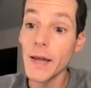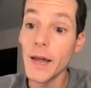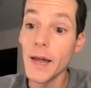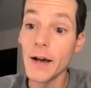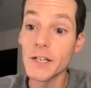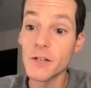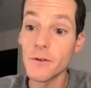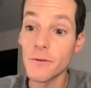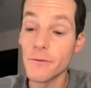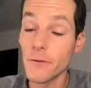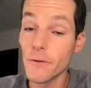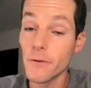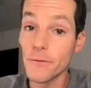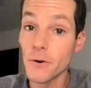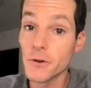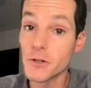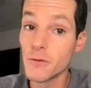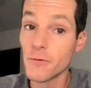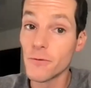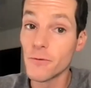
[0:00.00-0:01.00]
I guess
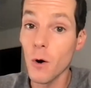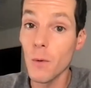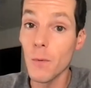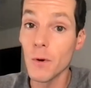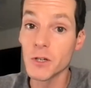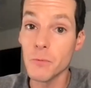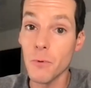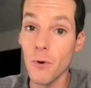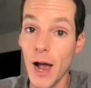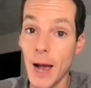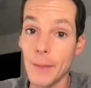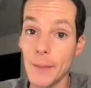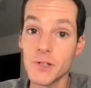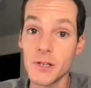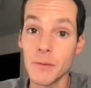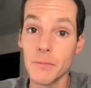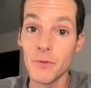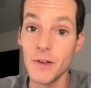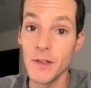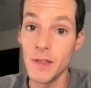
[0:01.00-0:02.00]
first and foremost, perhaps
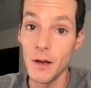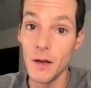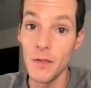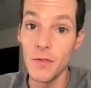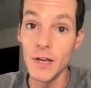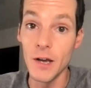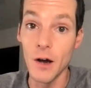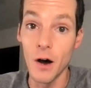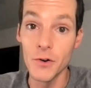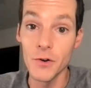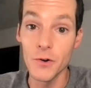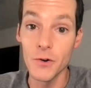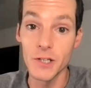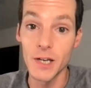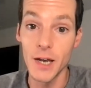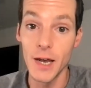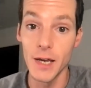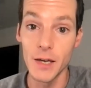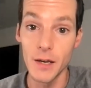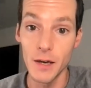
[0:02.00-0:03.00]
simply the, the
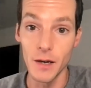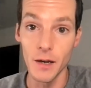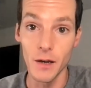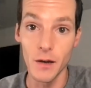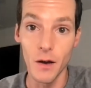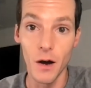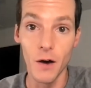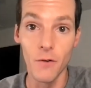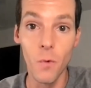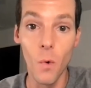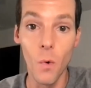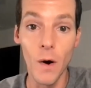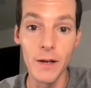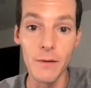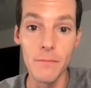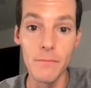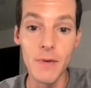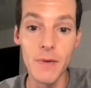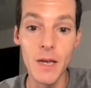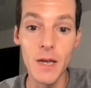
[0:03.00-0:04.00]
undertaking of what
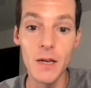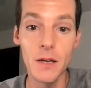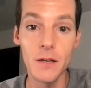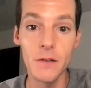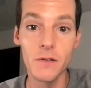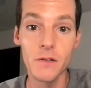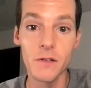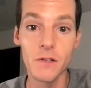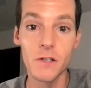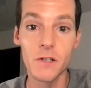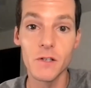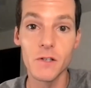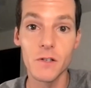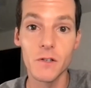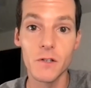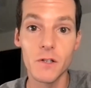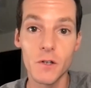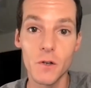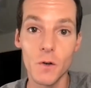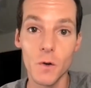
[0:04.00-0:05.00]
it means
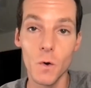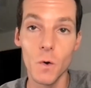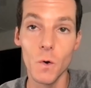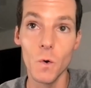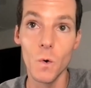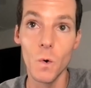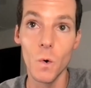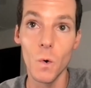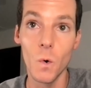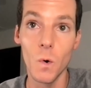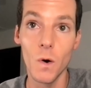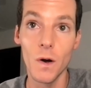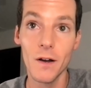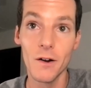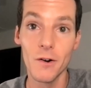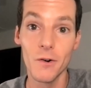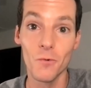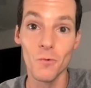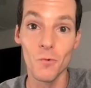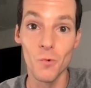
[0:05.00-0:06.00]
to
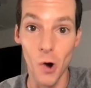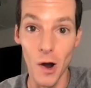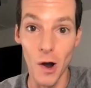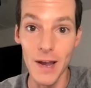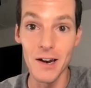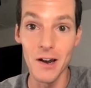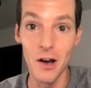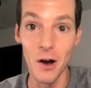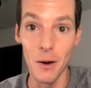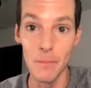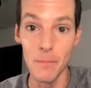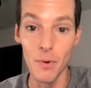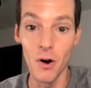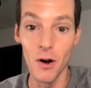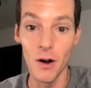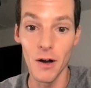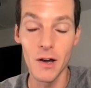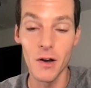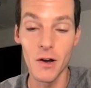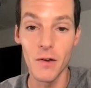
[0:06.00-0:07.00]
write a
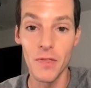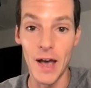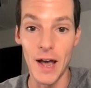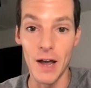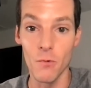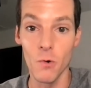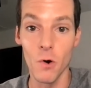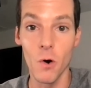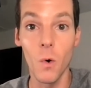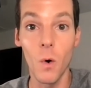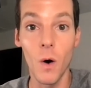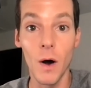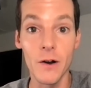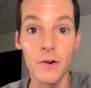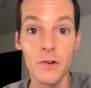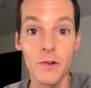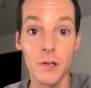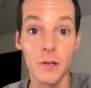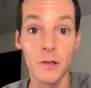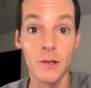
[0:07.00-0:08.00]
book that
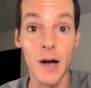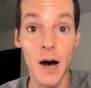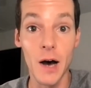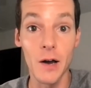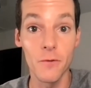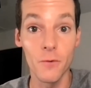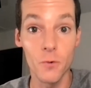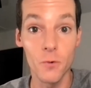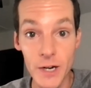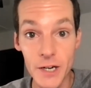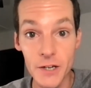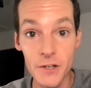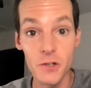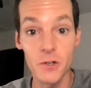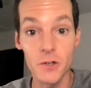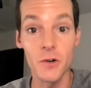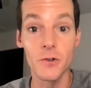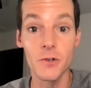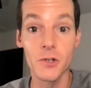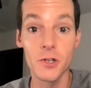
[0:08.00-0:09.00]
requires a lot of
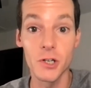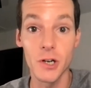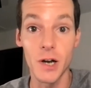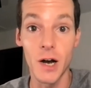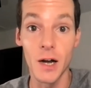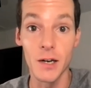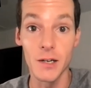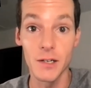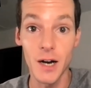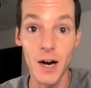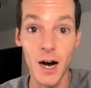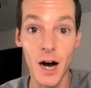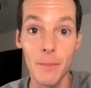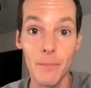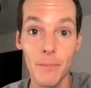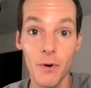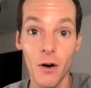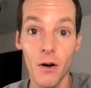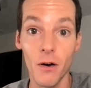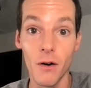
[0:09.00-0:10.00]
research on
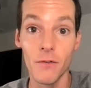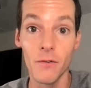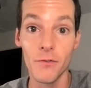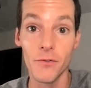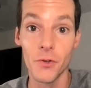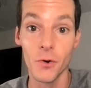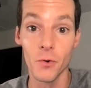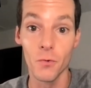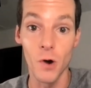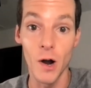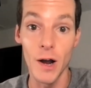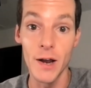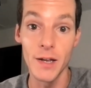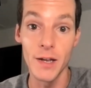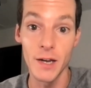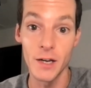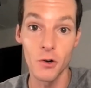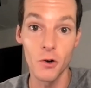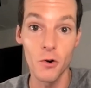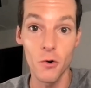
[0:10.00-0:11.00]
top of the
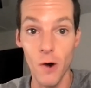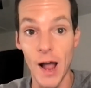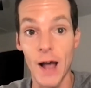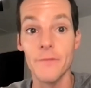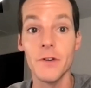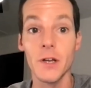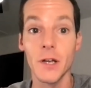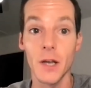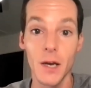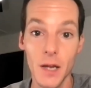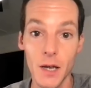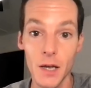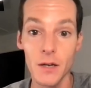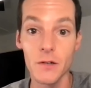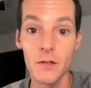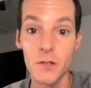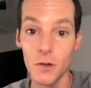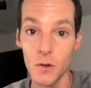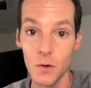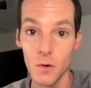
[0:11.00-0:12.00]
writing and crafting it
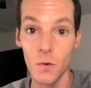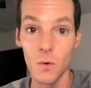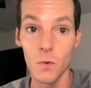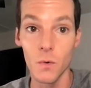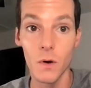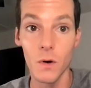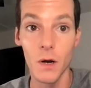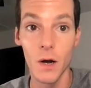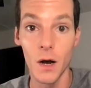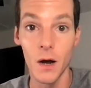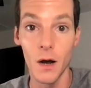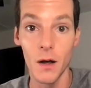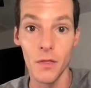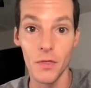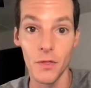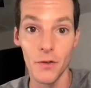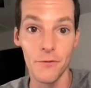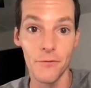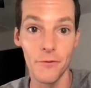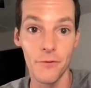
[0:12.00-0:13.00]
into uh,
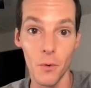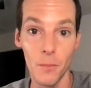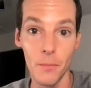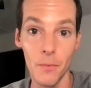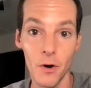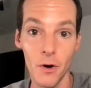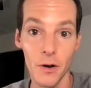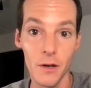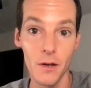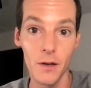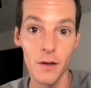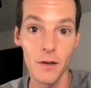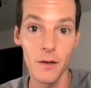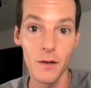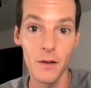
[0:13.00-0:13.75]
the full book.